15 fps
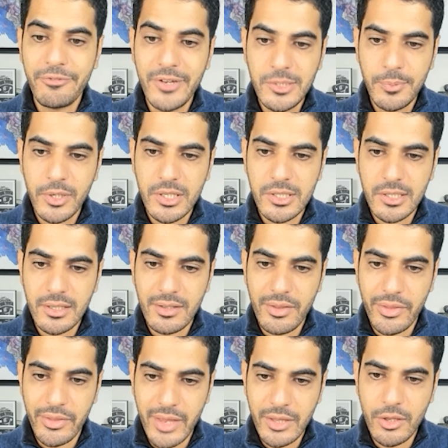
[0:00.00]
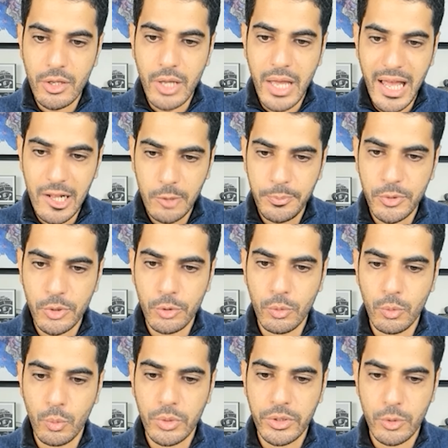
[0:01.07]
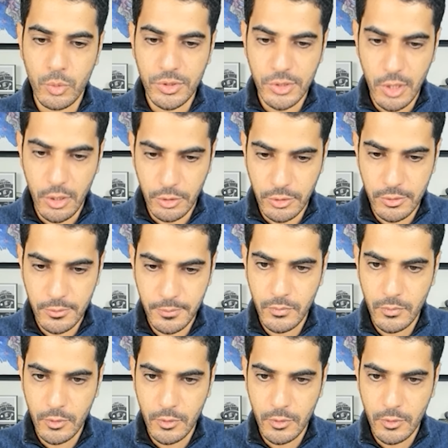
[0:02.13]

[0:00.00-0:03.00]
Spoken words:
Facebook is going to then help you with the results.